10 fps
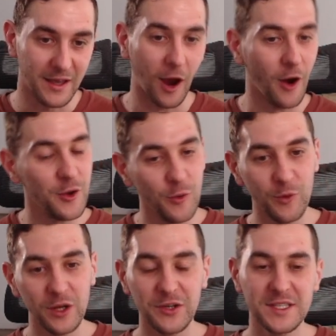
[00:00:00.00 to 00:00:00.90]
Are you
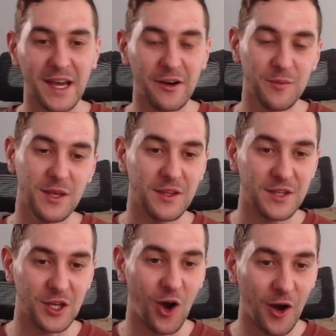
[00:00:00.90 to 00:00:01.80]
really telling me that
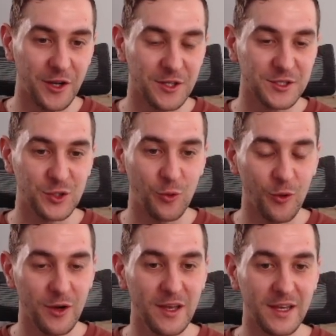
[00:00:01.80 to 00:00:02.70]
the audience score